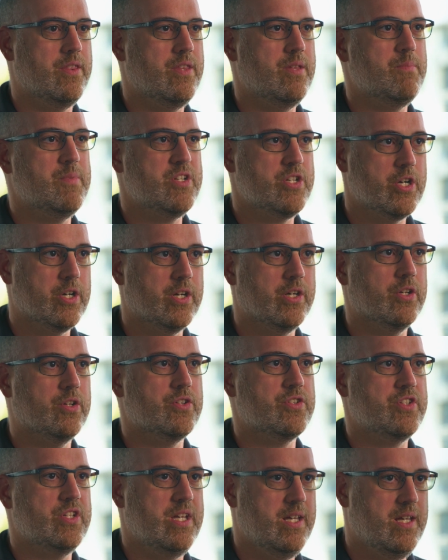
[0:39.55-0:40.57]
the
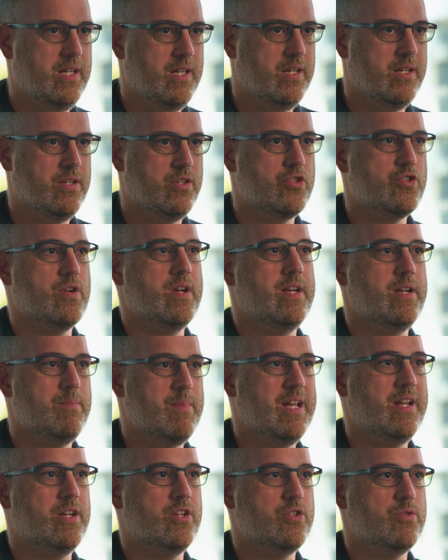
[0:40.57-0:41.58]
materials in trade
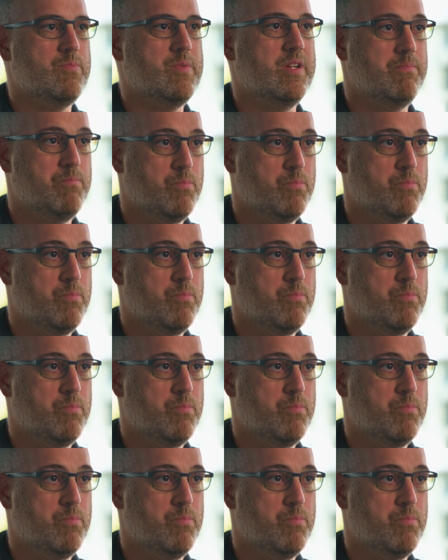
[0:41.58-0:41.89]
management